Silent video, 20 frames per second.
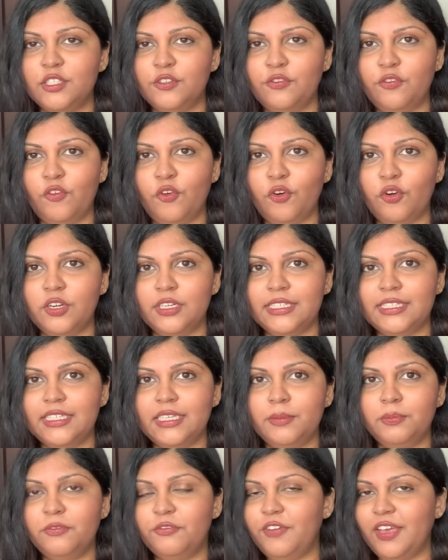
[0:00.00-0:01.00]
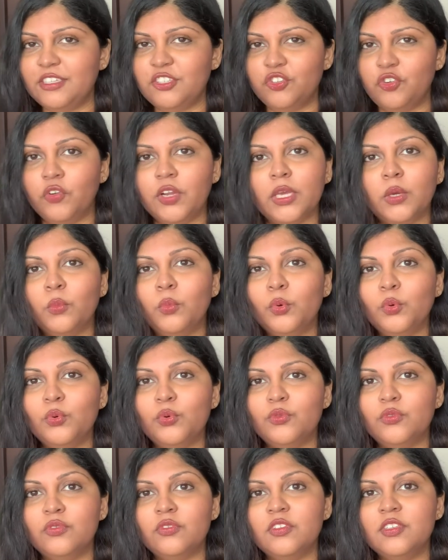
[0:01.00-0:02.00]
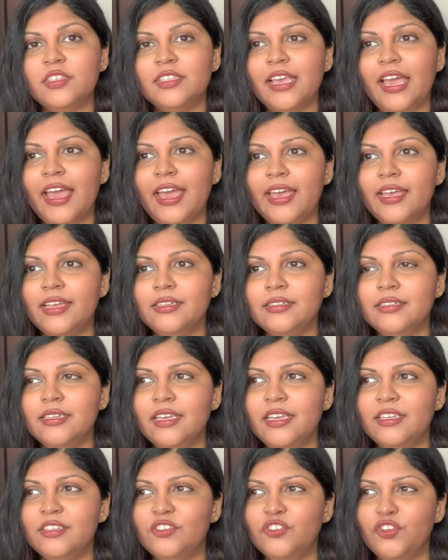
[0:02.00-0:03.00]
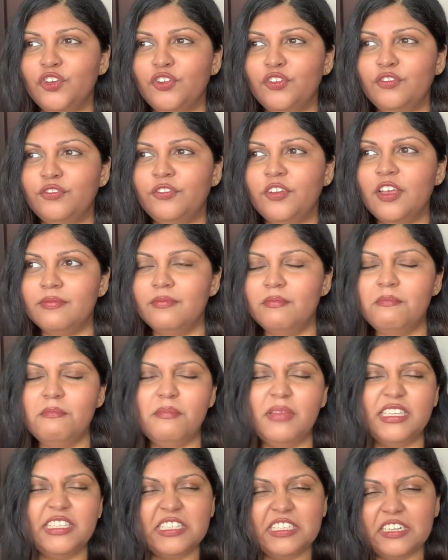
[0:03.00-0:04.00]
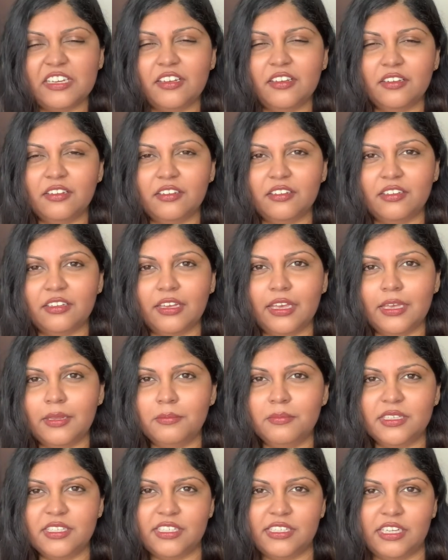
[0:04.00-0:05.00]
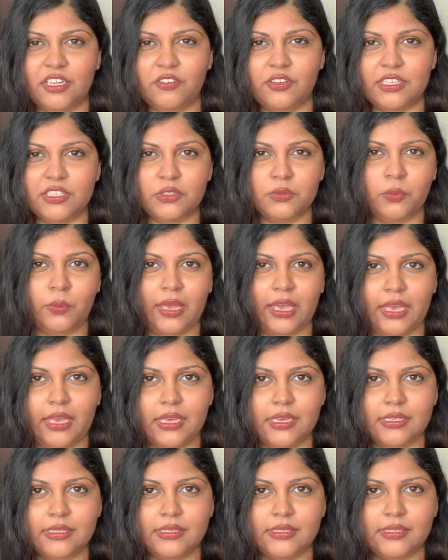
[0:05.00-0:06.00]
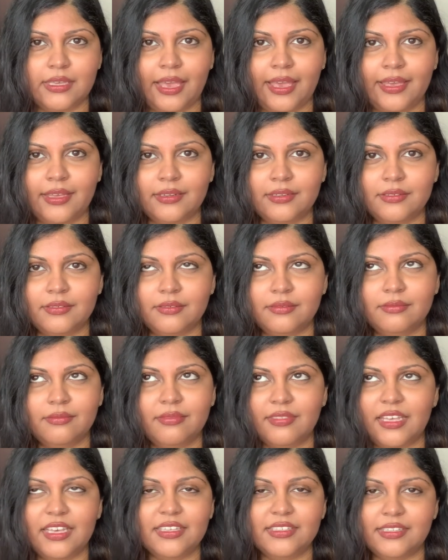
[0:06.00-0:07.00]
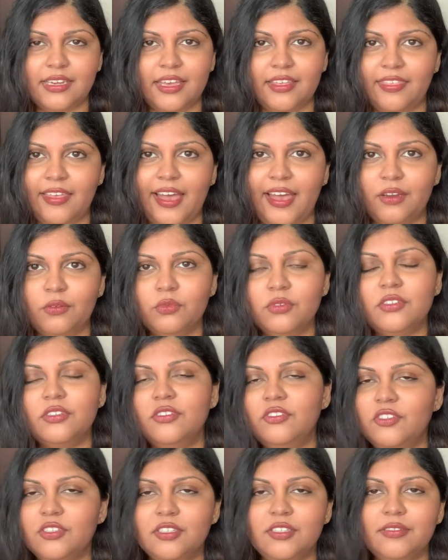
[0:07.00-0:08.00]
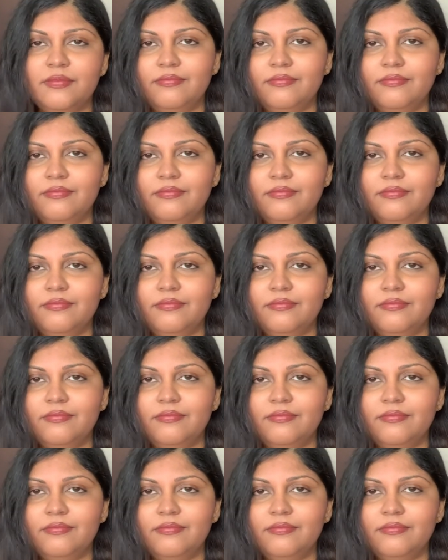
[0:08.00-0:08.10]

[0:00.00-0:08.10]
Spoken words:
for deep festering wounds and is sort of mystical in mysterious ways and things like that, which is just,